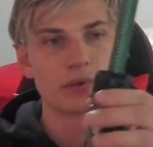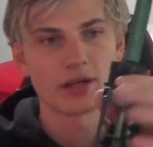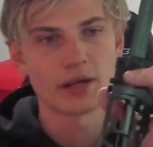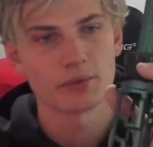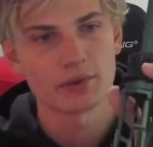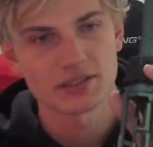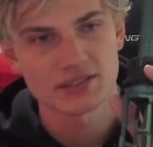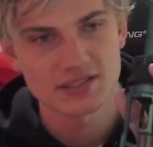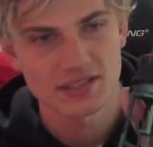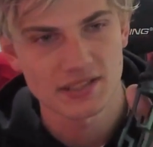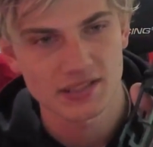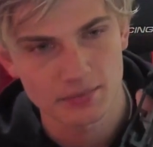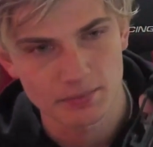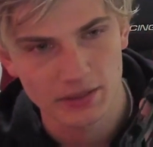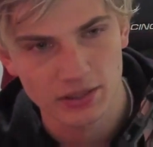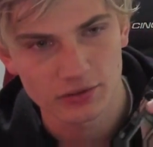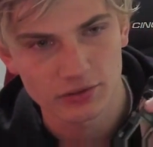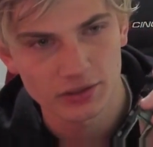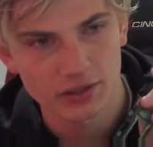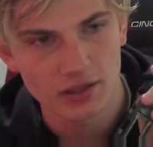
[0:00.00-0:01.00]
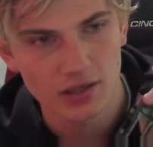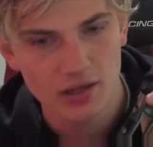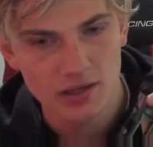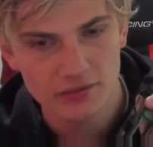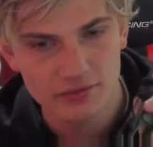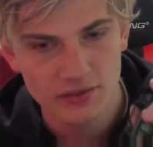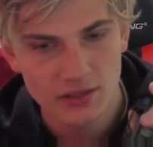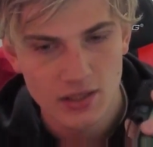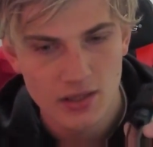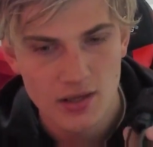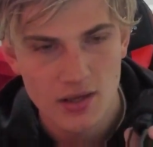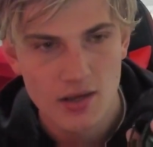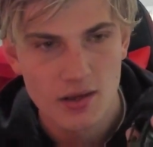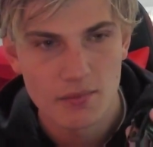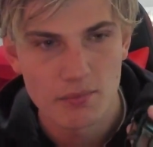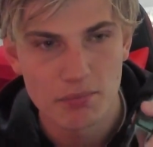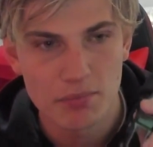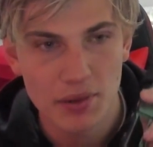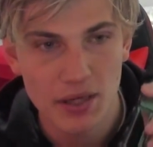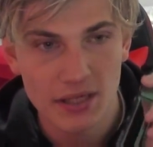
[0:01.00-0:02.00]
I went to take the barrel nut off.
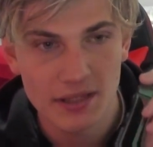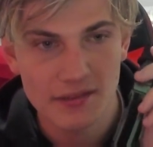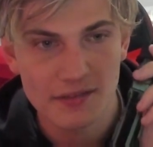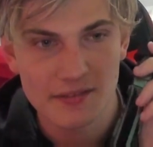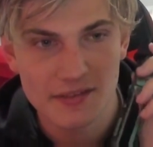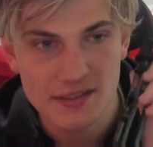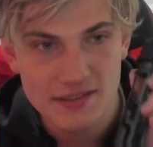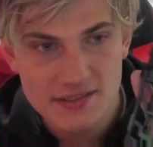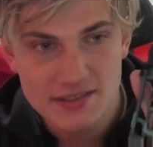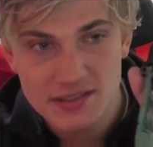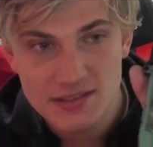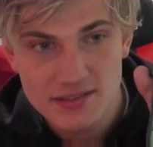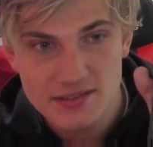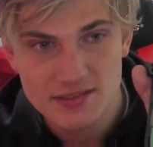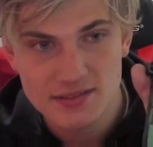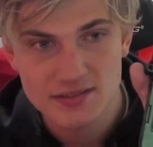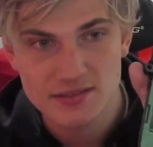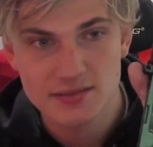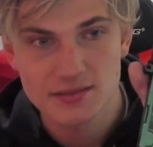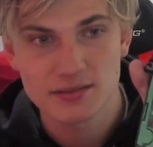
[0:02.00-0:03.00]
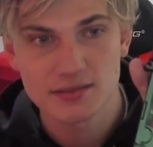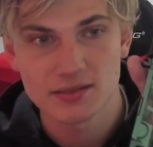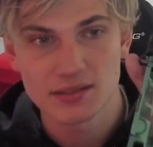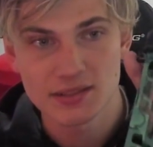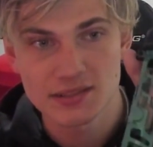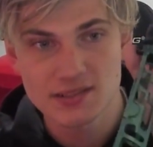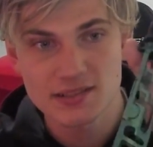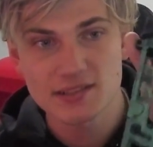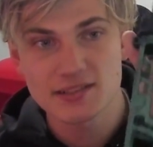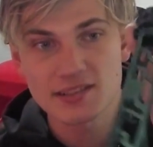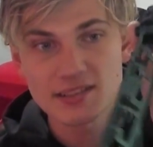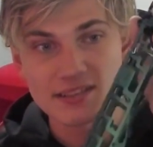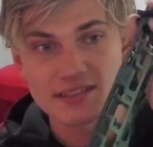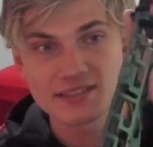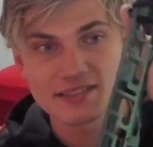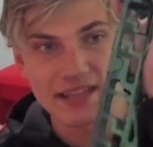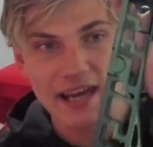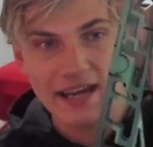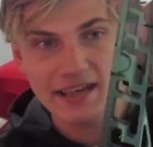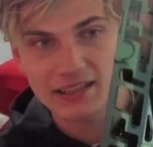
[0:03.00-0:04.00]
But this is
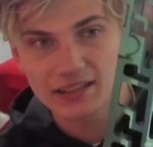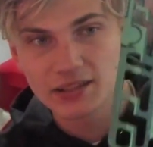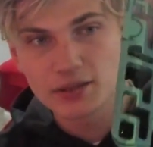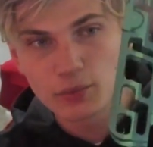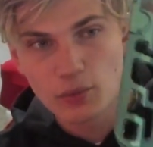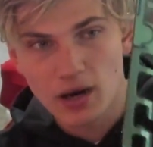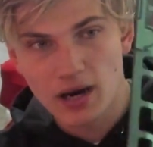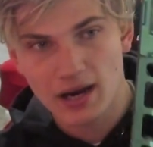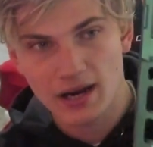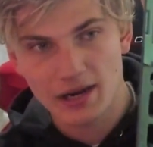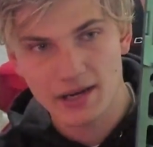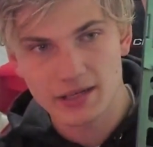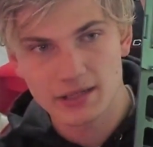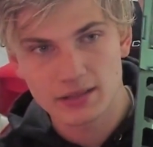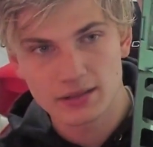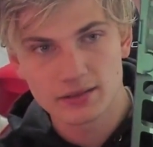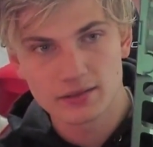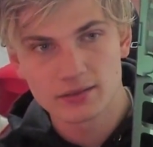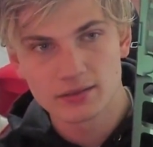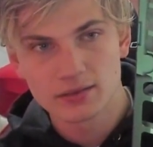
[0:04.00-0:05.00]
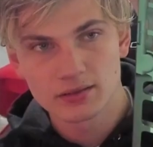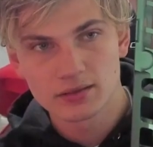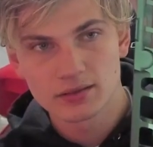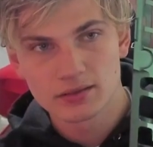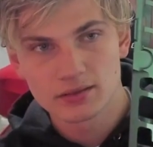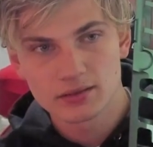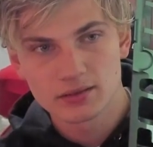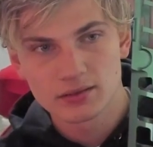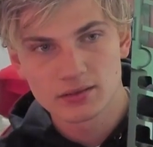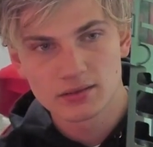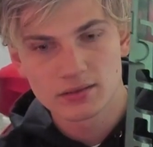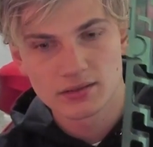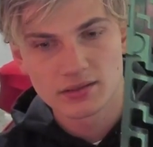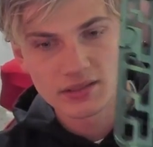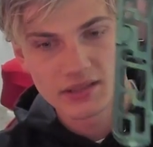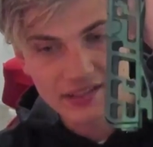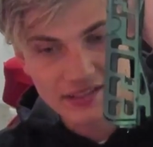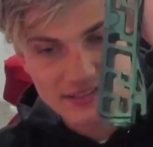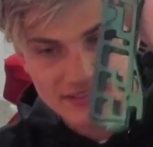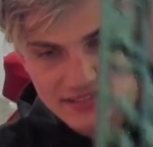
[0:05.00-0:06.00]
exactly why you